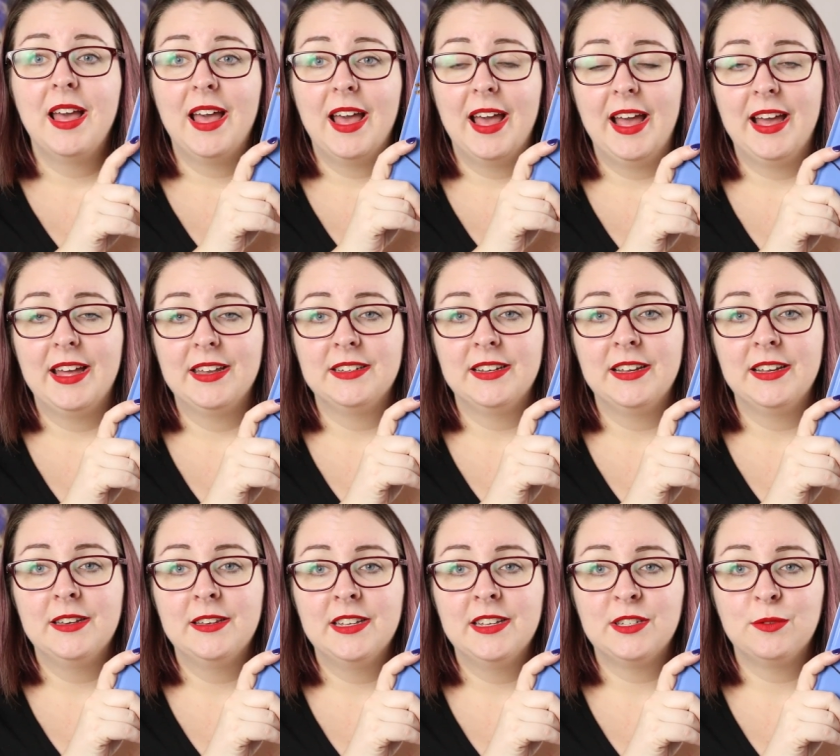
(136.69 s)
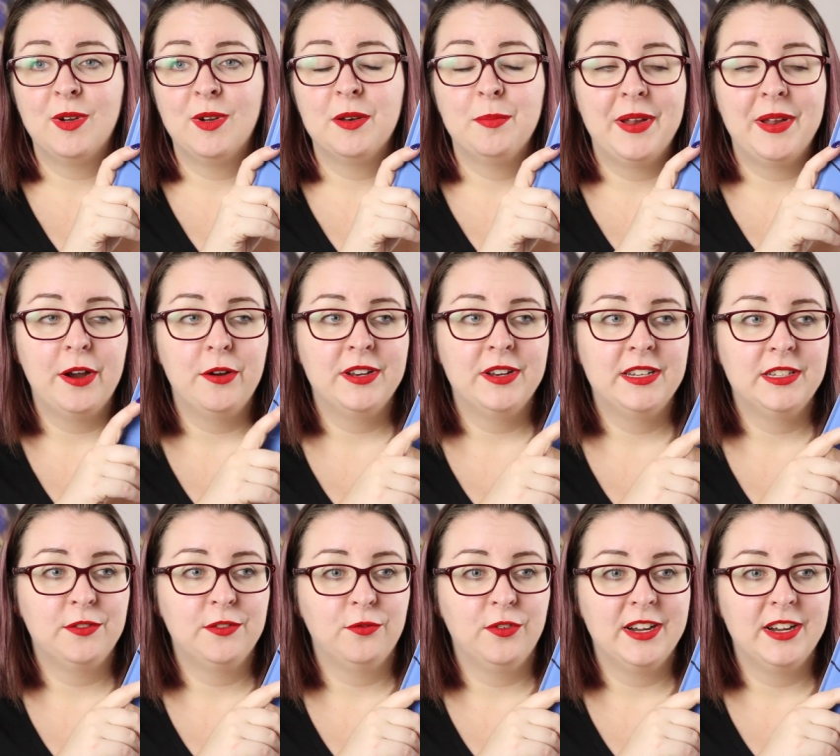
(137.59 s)
And in this one, Bear and
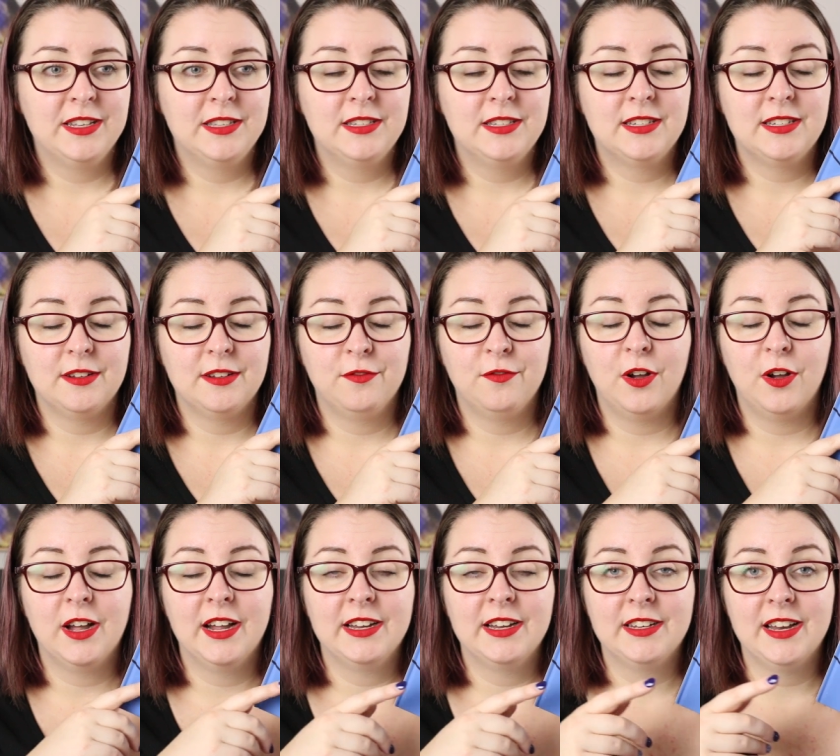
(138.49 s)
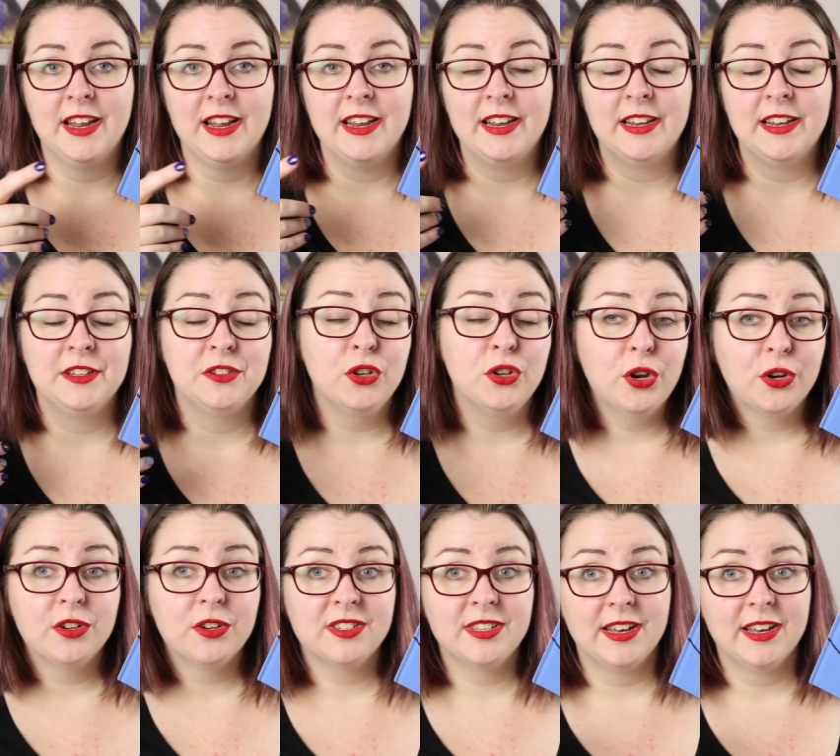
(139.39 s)
his friends find a
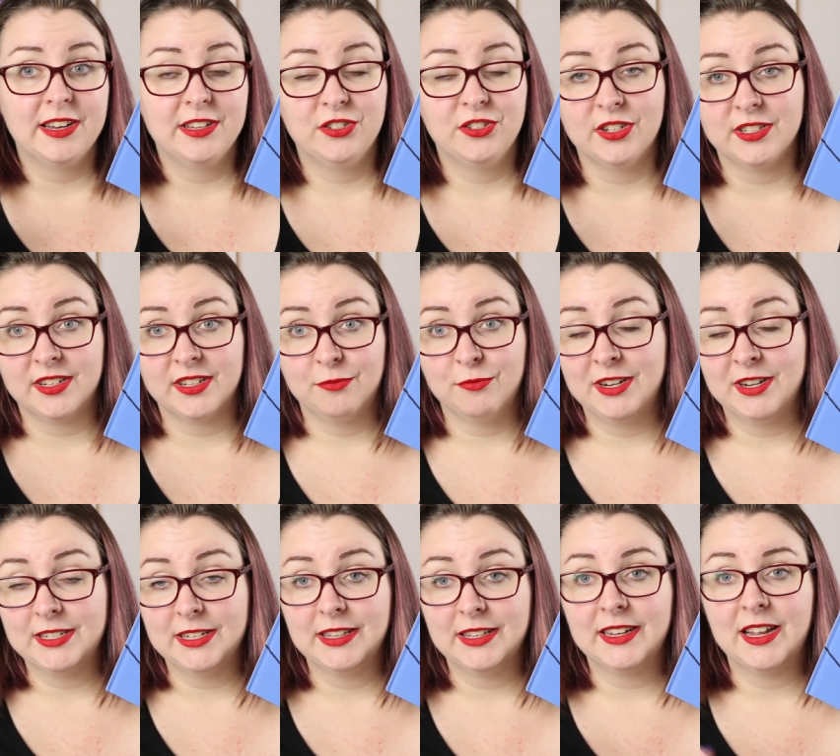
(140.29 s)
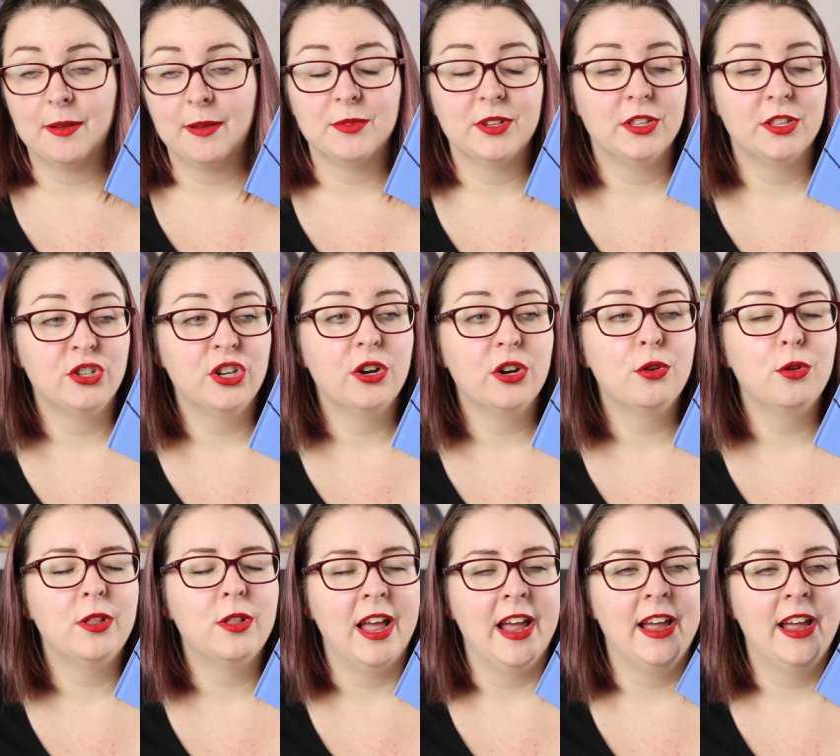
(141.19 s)
circus that has just recently come to the
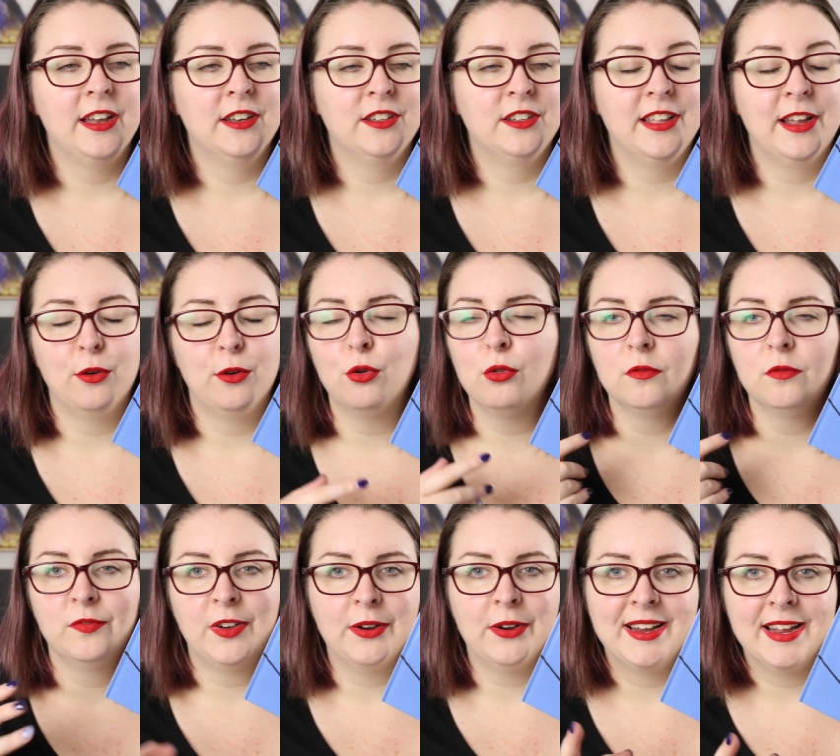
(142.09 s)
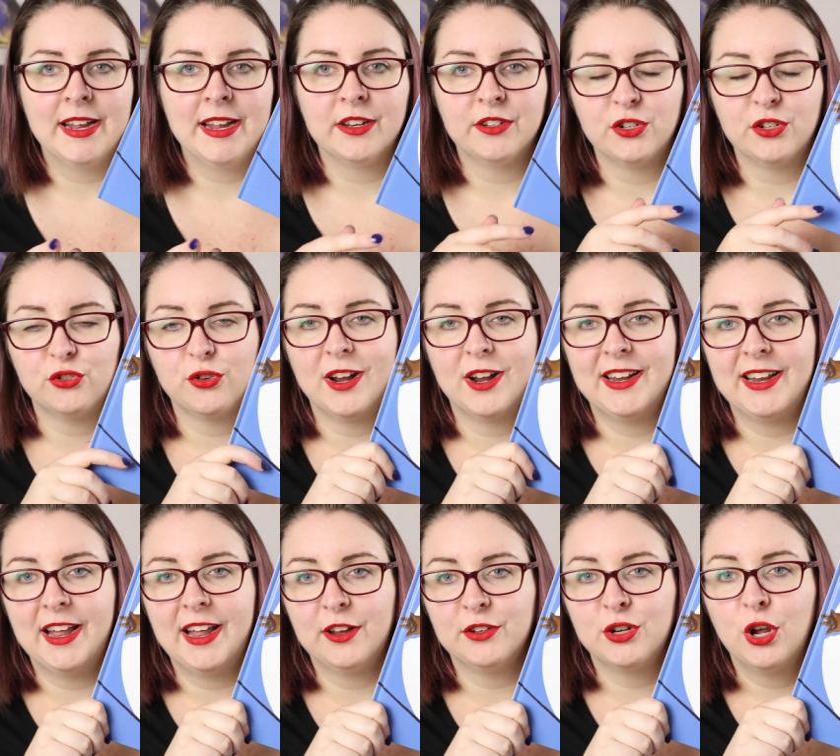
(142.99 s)
jungle and they're all very eager to try
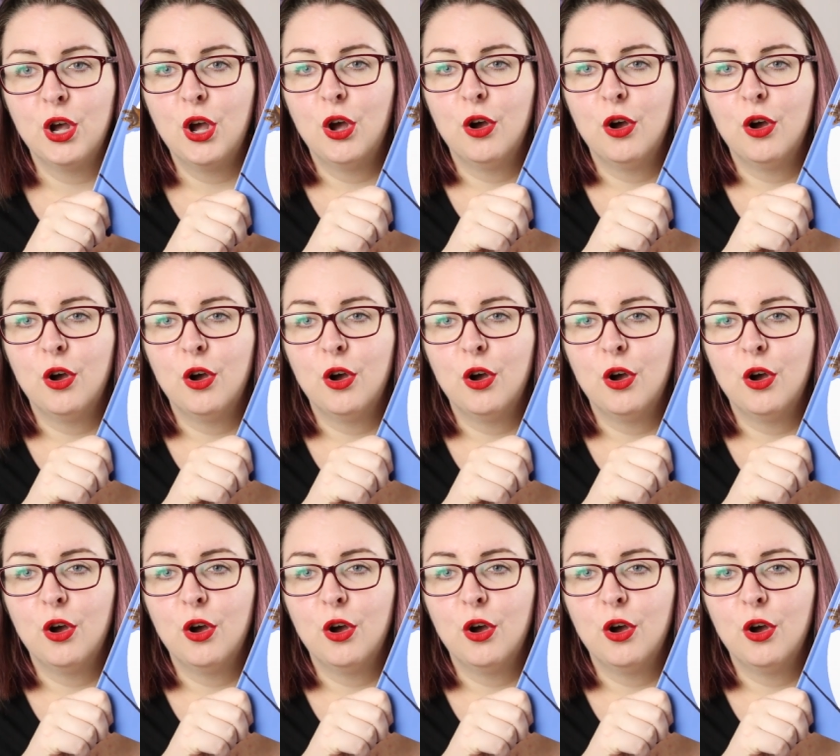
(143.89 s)
out